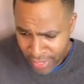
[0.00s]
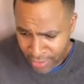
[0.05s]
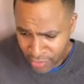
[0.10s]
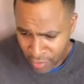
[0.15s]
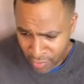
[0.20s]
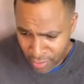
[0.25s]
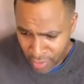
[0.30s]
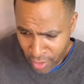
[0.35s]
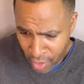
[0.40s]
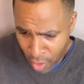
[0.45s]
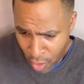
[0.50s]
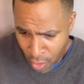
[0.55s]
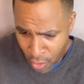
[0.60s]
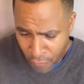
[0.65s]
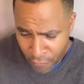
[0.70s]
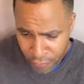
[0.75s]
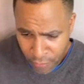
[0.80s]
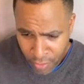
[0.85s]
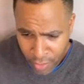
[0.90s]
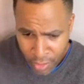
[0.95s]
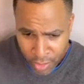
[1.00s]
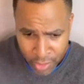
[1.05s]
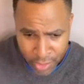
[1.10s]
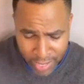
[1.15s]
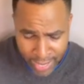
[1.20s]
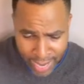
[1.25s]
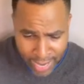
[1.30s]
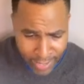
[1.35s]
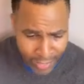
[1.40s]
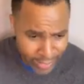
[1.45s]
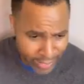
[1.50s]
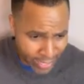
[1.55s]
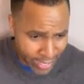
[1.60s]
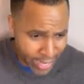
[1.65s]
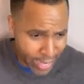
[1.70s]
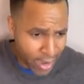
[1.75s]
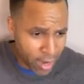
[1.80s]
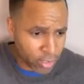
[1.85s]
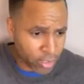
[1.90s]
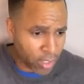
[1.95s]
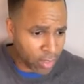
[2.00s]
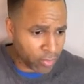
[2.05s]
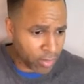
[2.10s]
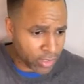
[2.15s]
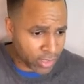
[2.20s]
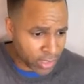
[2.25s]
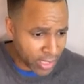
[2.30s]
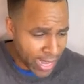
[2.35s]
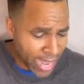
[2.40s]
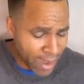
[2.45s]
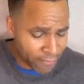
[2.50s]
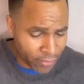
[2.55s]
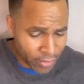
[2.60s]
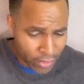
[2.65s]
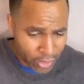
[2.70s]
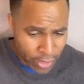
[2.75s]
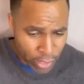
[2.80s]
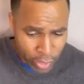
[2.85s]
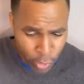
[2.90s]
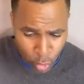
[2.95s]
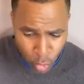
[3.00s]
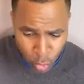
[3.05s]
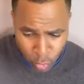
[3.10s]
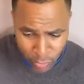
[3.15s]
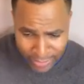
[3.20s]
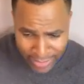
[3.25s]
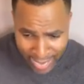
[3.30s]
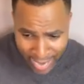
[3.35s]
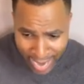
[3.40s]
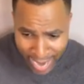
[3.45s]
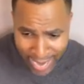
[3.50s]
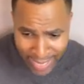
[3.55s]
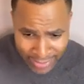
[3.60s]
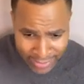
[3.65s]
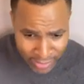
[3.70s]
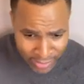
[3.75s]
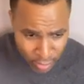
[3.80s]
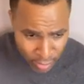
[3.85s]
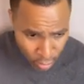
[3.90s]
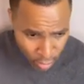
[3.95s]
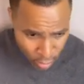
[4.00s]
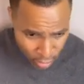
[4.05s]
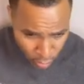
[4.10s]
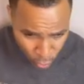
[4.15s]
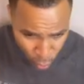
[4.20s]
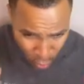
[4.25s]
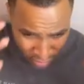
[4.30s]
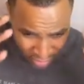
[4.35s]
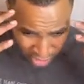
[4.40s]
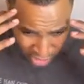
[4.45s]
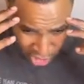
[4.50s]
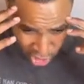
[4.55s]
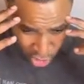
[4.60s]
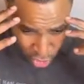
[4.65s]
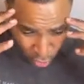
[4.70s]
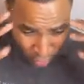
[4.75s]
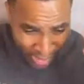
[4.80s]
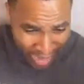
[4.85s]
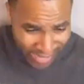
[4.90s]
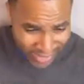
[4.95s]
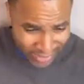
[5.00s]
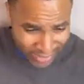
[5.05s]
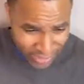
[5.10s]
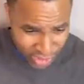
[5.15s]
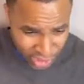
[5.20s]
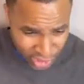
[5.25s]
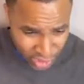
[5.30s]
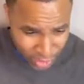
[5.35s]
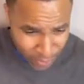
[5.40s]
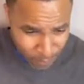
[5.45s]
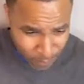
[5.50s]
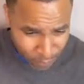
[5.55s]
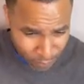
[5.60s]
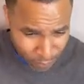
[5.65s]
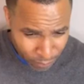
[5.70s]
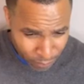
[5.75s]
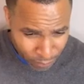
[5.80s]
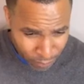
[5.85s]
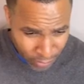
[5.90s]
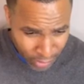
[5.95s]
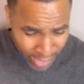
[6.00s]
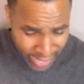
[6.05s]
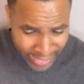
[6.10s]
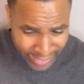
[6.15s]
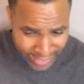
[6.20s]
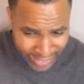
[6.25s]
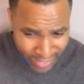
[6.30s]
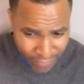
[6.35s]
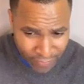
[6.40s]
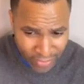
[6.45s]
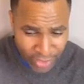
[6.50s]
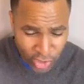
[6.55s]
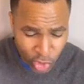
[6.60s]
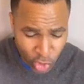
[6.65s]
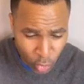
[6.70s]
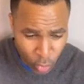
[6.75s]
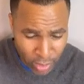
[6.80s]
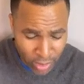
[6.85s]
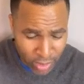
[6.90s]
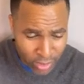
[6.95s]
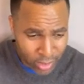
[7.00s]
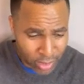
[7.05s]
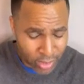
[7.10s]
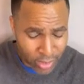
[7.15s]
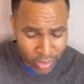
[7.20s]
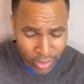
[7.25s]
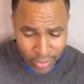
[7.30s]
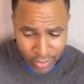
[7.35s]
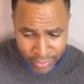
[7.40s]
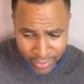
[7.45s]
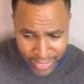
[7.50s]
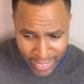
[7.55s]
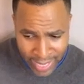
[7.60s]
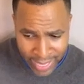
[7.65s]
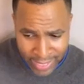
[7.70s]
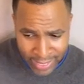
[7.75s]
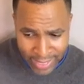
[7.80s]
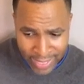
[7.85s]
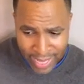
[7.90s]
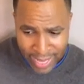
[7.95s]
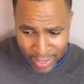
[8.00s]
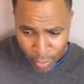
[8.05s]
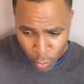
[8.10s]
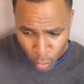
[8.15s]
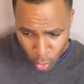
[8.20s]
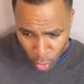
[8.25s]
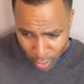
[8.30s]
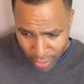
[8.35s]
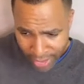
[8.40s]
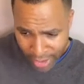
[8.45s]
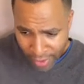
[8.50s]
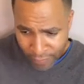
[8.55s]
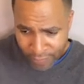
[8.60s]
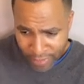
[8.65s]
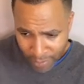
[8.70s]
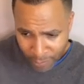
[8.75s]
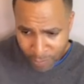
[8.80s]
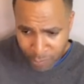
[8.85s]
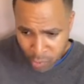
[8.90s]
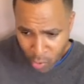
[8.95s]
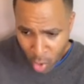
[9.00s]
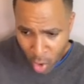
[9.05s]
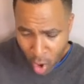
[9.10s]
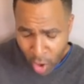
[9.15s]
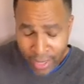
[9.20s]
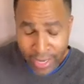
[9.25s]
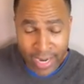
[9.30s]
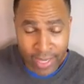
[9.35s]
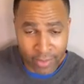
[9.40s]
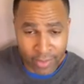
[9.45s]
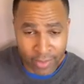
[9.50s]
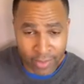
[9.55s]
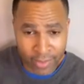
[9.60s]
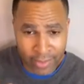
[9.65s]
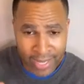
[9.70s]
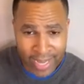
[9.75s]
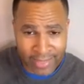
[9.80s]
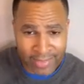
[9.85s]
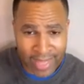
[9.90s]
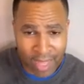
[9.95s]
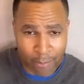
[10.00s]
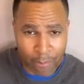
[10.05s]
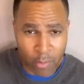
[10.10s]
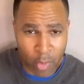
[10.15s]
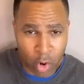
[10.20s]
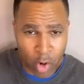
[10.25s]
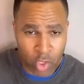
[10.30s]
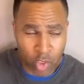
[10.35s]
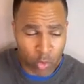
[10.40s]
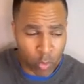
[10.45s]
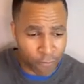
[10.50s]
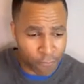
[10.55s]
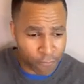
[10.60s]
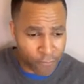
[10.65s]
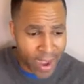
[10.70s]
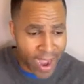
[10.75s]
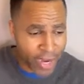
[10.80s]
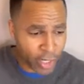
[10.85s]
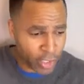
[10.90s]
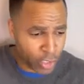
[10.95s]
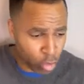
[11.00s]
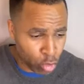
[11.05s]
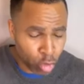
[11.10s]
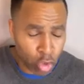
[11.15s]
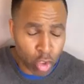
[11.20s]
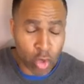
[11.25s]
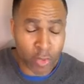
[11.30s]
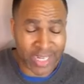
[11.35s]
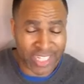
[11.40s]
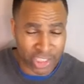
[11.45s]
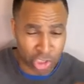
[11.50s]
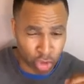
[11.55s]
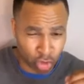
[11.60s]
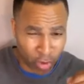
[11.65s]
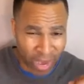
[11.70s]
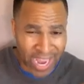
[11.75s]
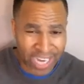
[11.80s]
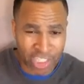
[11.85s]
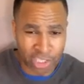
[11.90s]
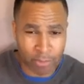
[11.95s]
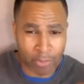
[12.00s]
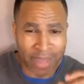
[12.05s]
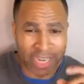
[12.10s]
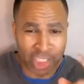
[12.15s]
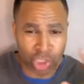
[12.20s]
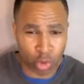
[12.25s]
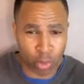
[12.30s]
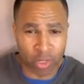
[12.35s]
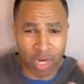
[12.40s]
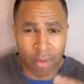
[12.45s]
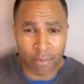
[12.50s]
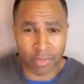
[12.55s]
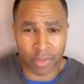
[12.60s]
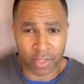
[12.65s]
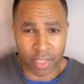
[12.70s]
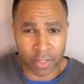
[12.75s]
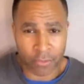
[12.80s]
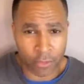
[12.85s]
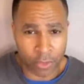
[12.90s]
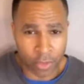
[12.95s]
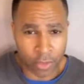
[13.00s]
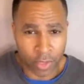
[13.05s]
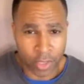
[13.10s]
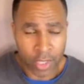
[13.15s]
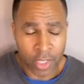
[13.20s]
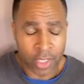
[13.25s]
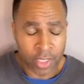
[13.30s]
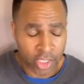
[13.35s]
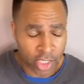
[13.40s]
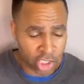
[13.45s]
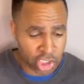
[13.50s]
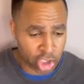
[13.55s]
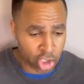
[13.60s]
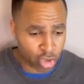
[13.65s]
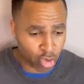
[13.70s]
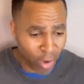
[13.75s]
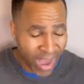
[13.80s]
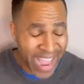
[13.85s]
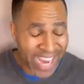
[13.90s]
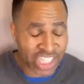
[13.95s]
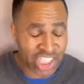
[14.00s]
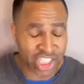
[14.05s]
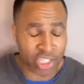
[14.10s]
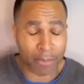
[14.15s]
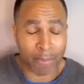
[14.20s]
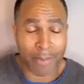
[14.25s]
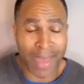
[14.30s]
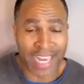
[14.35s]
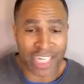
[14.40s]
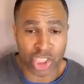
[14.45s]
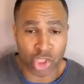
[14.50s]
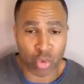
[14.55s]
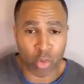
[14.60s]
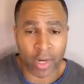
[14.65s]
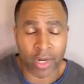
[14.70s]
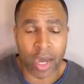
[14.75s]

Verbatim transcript: and the cares of this life, who dies with distraction and give into it, they will have their part in the lake that burns with fire. Do you know distraction makes you an unbeliever? Distraction makes you an unbeliever.